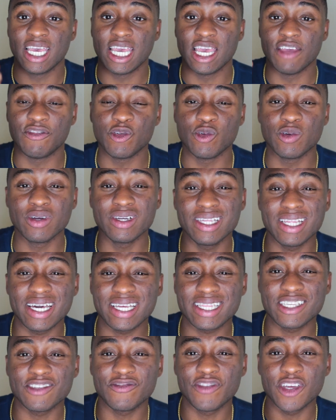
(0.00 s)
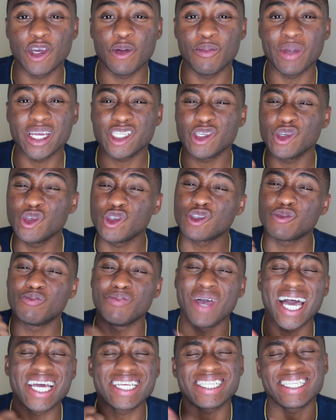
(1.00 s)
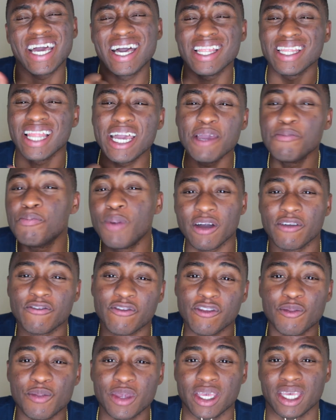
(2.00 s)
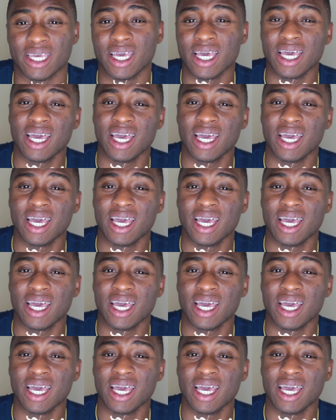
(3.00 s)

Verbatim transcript: If you really like this video, make sure you smash that like button for me